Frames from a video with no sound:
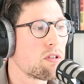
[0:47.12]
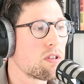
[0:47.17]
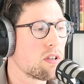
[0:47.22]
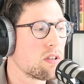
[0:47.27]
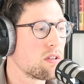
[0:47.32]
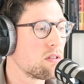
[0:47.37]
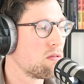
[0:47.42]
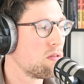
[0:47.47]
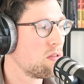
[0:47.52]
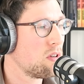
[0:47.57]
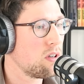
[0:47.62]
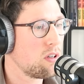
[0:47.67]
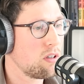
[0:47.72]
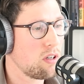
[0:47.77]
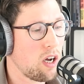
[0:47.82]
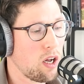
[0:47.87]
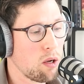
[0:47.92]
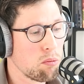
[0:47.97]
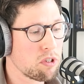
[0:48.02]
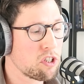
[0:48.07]
So
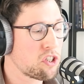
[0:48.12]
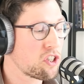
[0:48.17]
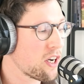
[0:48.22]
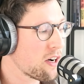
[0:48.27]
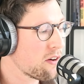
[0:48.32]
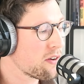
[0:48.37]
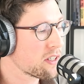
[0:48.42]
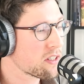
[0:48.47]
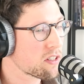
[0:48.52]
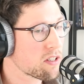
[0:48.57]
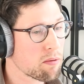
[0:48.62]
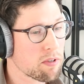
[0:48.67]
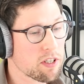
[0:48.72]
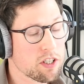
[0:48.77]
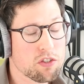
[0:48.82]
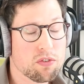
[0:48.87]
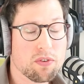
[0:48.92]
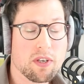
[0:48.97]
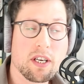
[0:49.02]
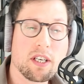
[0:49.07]
I'll be sharing some of
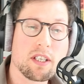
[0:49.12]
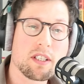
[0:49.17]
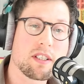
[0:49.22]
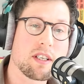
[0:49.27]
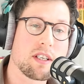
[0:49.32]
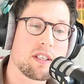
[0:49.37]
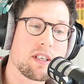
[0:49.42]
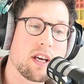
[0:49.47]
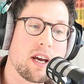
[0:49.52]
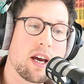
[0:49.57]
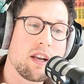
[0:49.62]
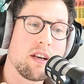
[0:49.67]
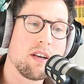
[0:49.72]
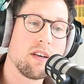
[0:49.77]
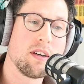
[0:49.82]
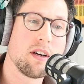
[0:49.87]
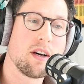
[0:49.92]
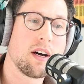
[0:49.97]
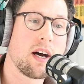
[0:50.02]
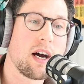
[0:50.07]
these things, and
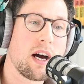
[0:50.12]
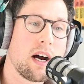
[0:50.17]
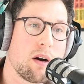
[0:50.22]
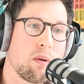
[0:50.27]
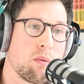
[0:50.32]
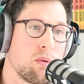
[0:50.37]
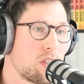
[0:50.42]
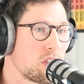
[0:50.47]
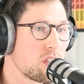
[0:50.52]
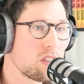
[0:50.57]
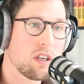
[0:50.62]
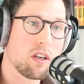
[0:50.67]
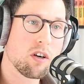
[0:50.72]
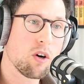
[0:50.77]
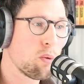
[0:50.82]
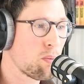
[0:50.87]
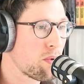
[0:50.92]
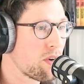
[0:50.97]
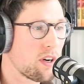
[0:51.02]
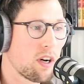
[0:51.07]
then we're just going to
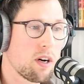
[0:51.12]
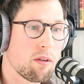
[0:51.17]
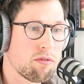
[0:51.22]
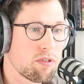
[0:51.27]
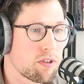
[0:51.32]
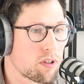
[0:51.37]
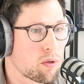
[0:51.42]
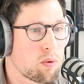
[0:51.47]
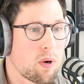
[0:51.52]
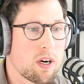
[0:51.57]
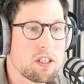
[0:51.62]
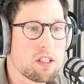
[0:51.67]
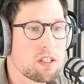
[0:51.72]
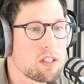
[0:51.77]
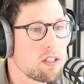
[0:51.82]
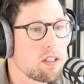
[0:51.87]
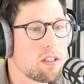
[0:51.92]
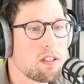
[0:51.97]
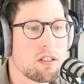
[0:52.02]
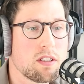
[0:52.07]
open it up for
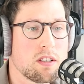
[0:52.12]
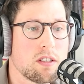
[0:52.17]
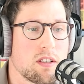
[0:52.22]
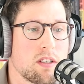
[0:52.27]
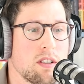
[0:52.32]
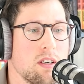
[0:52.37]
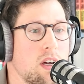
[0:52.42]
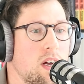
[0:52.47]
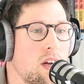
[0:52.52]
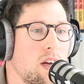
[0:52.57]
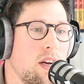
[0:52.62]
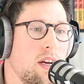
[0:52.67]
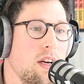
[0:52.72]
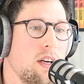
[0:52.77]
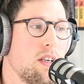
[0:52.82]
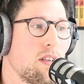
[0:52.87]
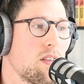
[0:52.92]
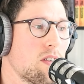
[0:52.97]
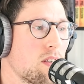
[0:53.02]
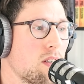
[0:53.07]
questions.
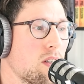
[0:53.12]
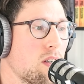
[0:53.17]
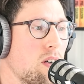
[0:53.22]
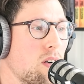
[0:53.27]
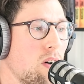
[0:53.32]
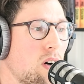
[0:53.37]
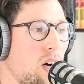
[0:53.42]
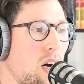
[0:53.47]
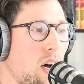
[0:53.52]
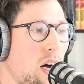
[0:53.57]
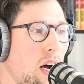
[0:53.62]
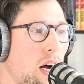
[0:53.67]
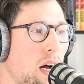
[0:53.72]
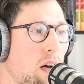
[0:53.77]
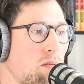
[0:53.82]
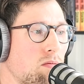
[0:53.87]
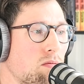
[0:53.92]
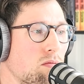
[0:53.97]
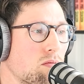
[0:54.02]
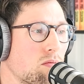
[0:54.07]

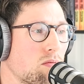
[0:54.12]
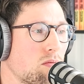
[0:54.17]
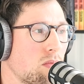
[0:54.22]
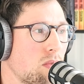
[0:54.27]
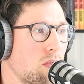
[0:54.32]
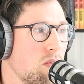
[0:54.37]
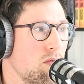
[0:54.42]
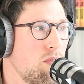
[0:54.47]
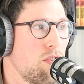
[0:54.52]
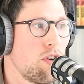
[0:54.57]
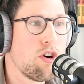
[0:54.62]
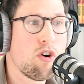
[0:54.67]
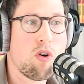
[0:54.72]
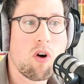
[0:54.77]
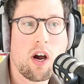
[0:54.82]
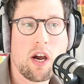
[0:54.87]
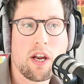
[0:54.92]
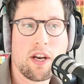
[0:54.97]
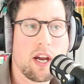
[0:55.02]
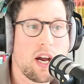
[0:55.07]

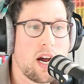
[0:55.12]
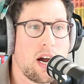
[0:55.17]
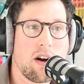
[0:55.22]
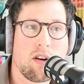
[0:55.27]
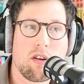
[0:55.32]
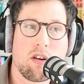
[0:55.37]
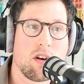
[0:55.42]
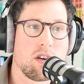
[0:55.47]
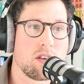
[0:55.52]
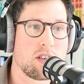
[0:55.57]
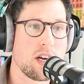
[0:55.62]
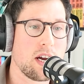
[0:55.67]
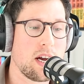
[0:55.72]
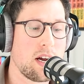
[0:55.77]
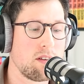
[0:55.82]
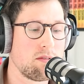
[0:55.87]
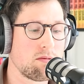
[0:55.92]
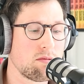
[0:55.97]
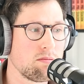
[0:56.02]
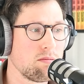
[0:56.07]
No idea how long
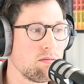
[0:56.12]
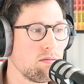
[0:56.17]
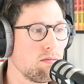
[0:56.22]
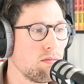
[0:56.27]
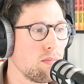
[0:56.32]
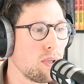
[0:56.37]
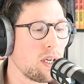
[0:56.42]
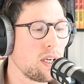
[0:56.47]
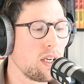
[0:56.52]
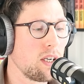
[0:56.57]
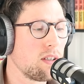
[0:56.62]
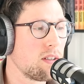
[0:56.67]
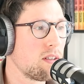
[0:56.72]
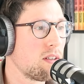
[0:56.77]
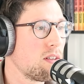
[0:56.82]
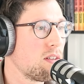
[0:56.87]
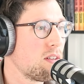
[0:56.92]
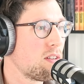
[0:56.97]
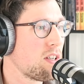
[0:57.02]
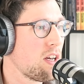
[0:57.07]
that might
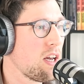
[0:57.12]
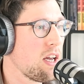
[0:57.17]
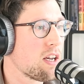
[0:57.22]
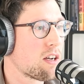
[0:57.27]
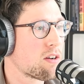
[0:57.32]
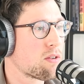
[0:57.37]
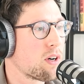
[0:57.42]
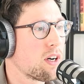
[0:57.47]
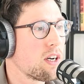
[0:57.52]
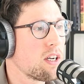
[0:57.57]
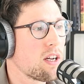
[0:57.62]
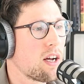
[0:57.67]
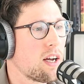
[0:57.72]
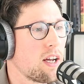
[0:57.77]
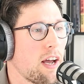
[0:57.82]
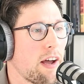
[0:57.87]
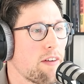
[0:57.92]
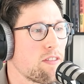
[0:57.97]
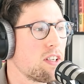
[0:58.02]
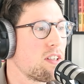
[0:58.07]
take, right?
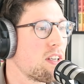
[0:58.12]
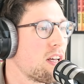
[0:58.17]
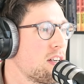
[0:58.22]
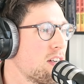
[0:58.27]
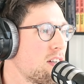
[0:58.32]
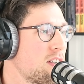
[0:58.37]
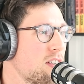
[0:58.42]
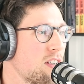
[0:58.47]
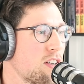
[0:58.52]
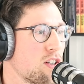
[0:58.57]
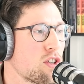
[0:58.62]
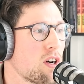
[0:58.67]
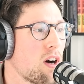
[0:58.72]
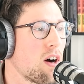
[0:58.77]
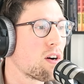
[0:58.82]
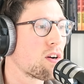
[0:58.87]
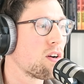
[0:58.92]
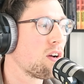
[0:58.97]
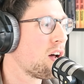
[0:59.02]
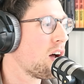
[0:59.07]
I have the tendency to
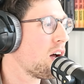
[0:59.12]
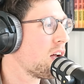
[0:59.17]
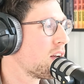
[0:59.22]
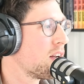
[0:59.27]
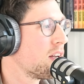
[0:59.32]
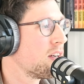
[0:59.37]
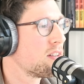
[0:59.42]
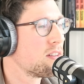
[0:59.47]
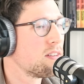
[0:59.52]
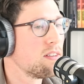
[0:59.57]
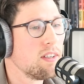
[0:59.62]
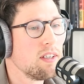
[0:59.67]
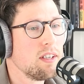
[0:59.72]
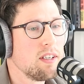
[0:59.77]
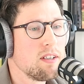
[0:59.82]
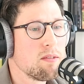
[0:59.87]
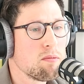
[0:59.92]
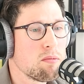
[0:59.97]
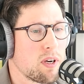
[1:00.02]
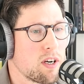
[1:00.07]
talk a lot,
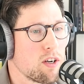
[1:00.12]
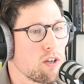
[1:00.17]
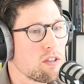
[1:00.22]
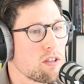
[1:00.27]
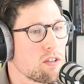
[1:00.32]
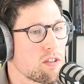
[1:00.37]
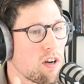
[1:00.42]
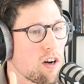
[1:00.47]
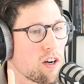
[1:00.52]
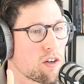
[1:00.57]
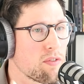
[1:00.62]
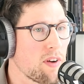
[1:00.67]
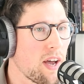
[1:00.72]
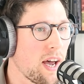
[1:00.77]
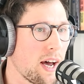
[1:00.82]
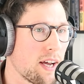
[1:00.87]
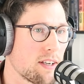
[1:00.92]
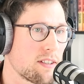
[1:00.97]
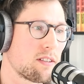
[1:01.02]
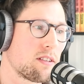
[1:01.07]
but I also talk
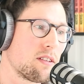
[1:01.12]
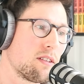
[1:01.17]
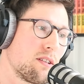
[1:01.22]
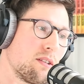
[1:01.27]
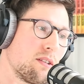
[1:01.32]
fast,